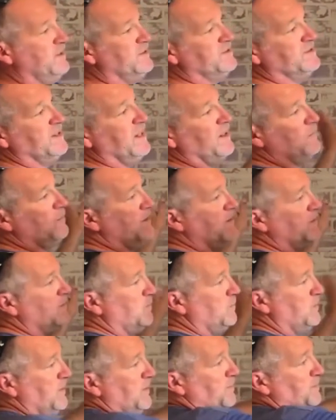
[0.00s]
That way your wing
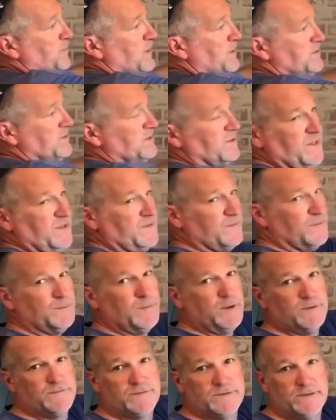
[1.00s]
piece will cover both of
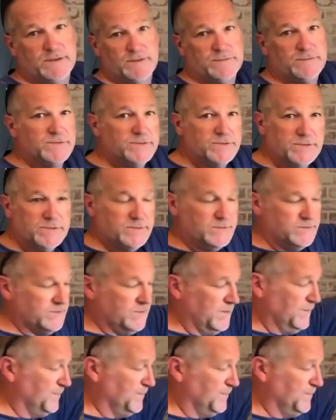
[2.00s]
those. So